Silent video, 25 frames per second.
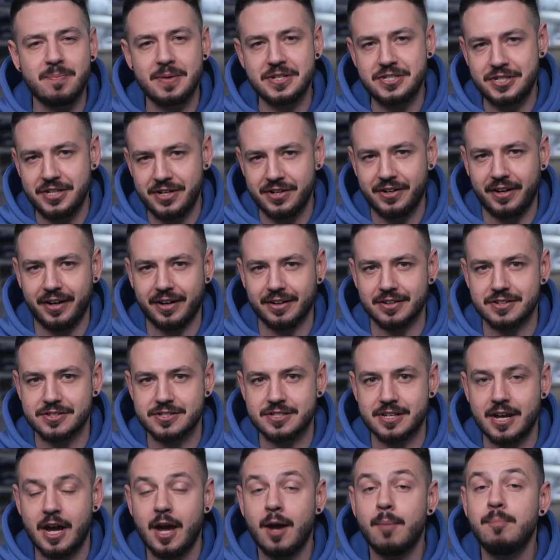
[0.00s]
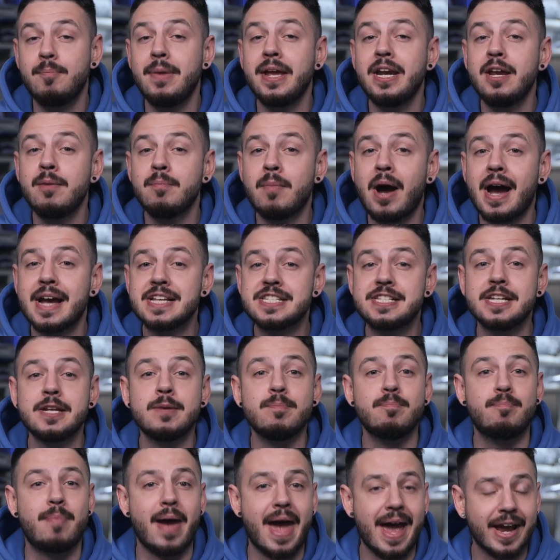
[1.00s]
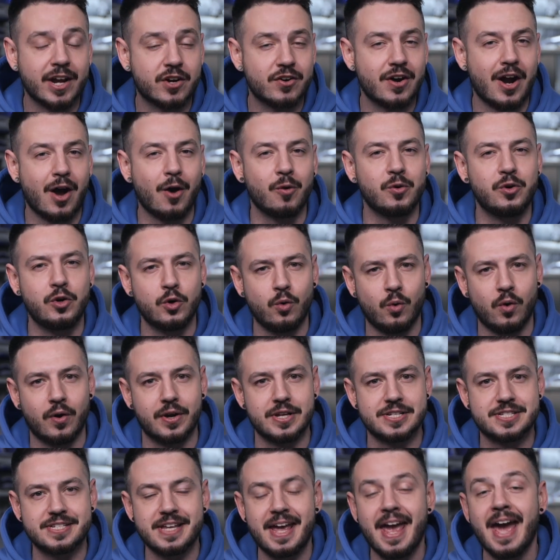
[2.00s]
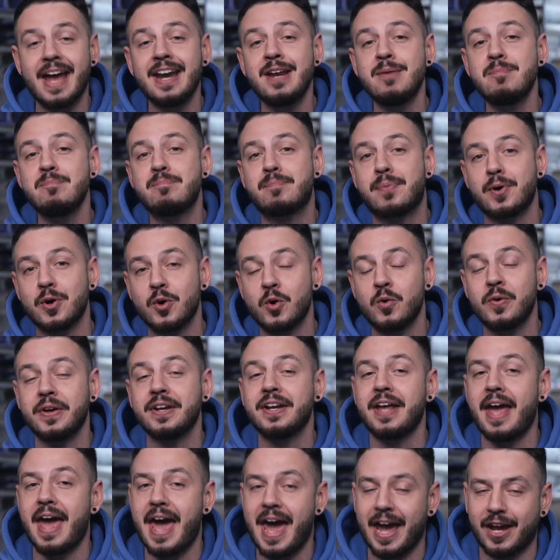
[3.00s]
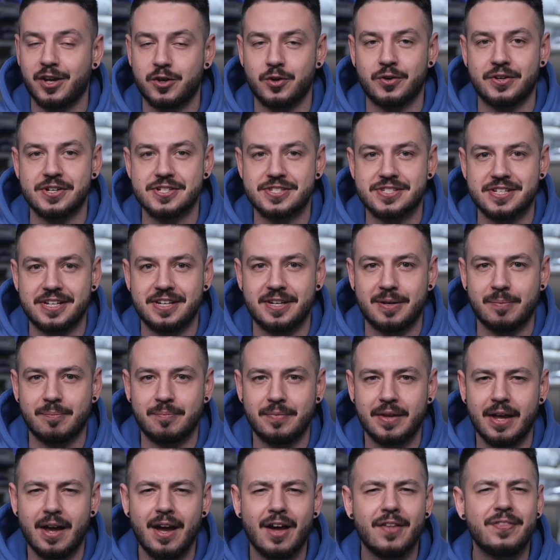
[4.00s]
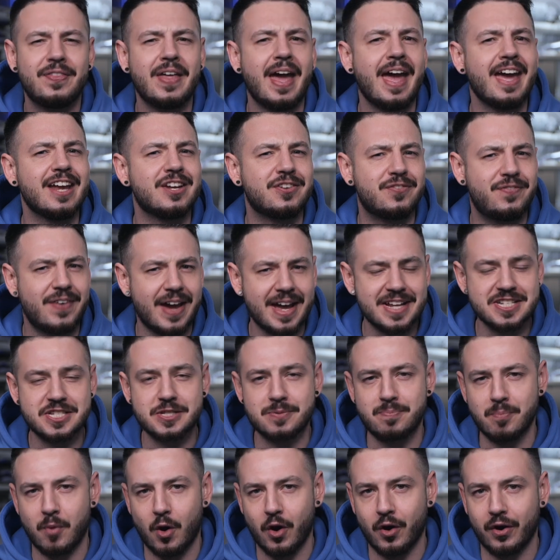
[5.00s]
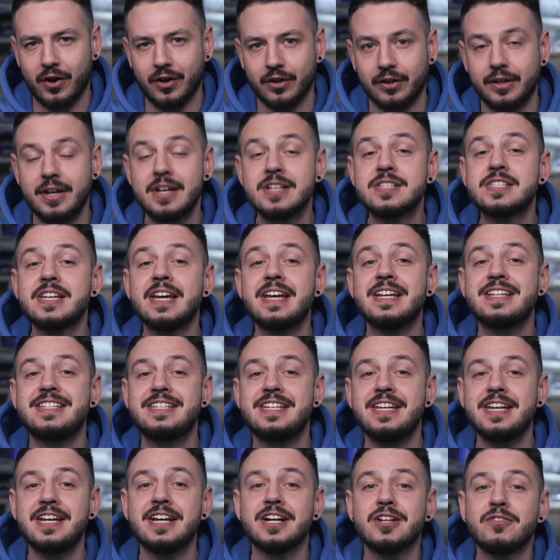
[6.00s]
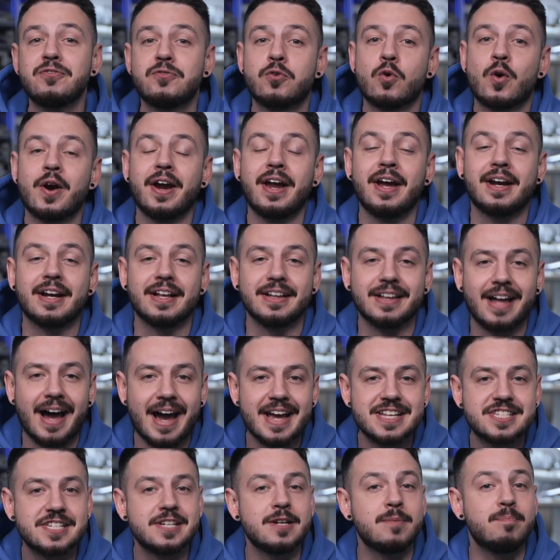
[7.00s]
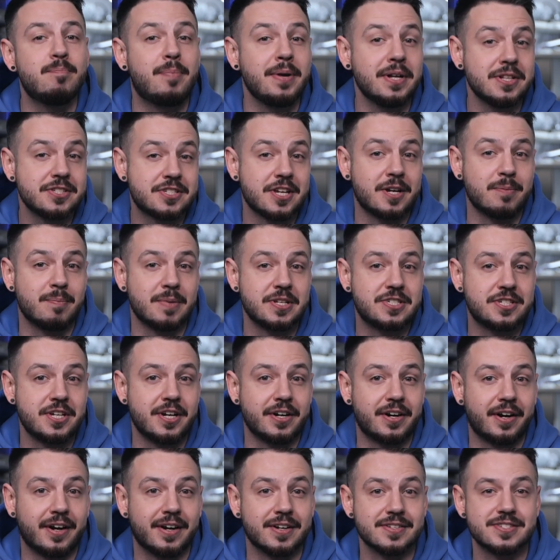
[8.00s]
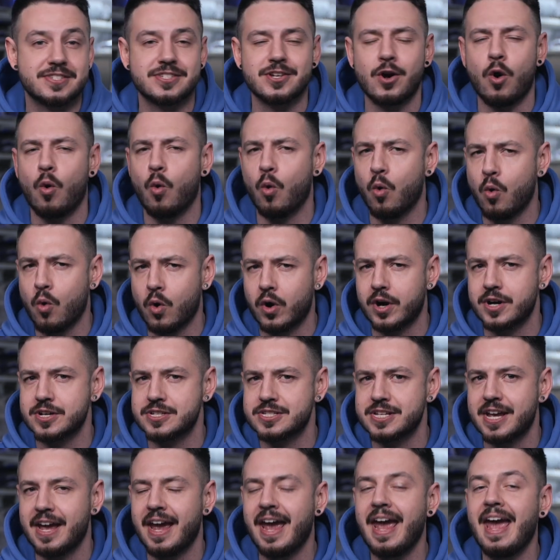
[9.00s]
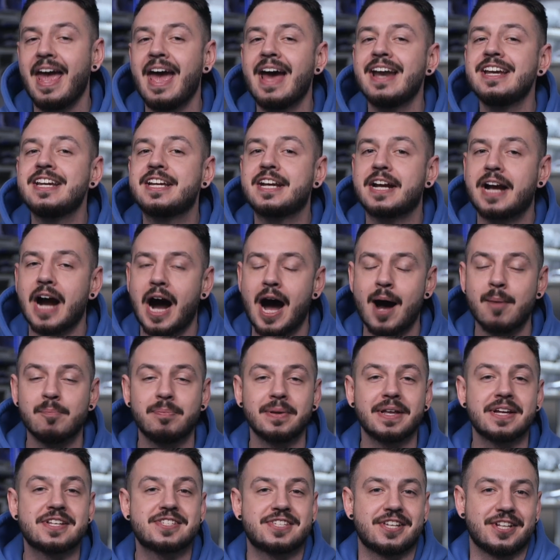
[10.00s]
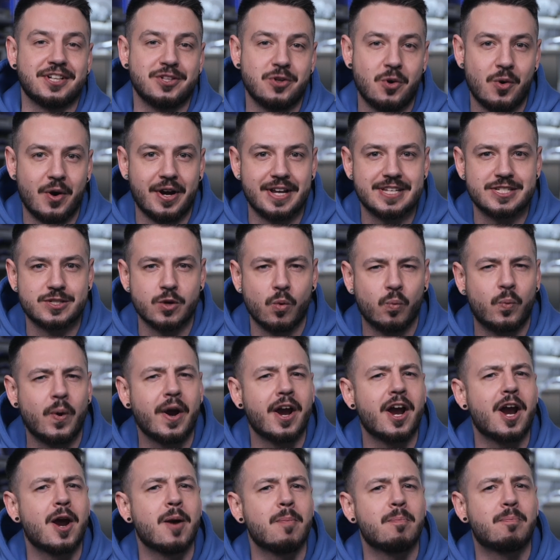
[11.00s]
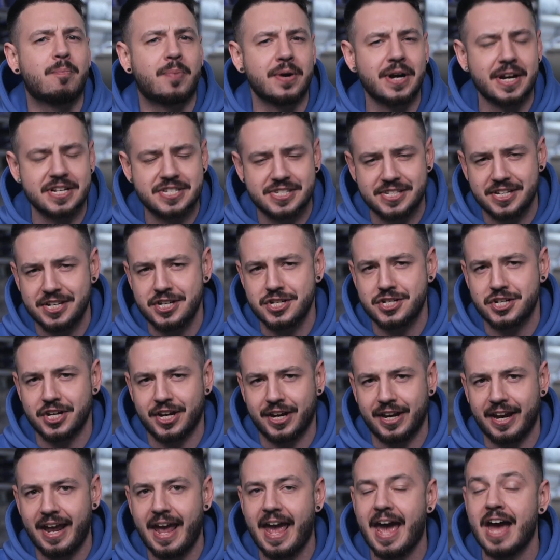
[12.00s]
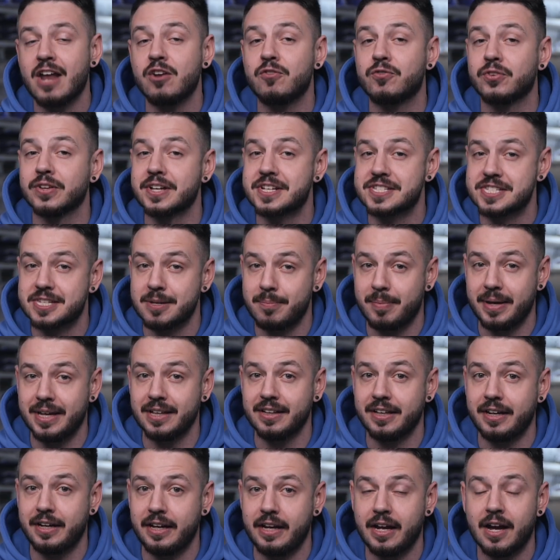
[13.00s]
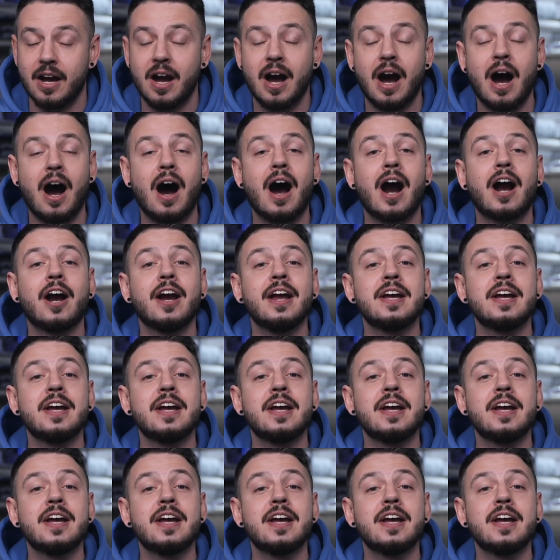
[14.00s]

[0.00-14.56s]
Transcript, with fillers: materials, minimizing background noise and improving accuracy. The advanced model is ideal for analyzing building materials, ores, and complex alloys where precision and flexibility are